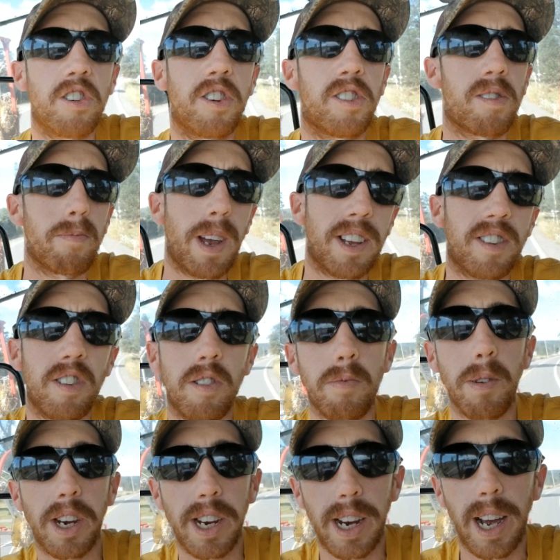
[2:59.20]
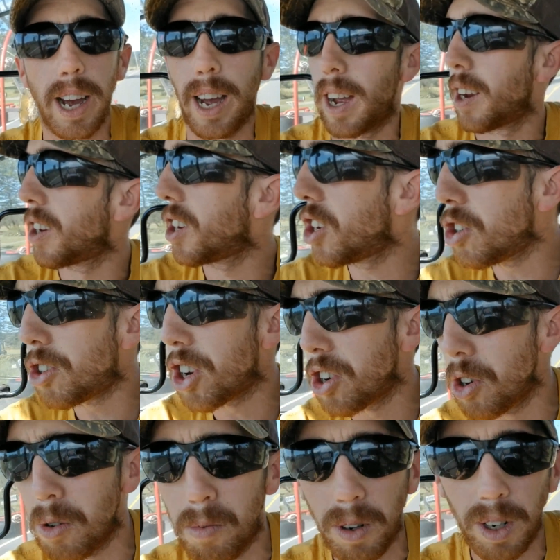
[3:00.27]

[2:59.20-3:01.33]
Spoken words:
just messaged me, YouTube.